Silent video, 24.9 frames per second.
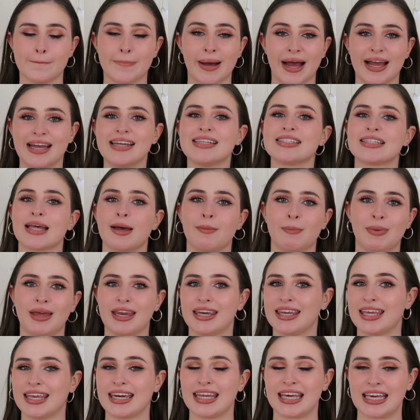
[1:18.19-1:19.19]
biased
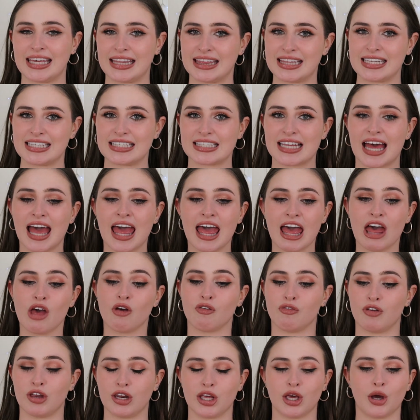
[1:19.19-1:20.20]
opinion in this
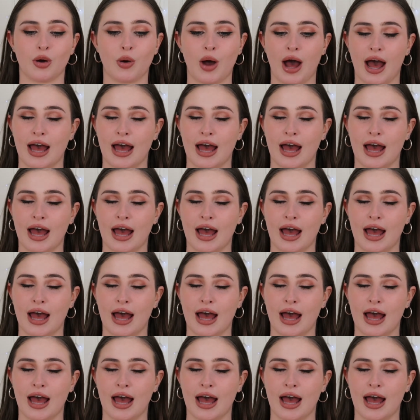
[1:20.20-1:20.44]
video.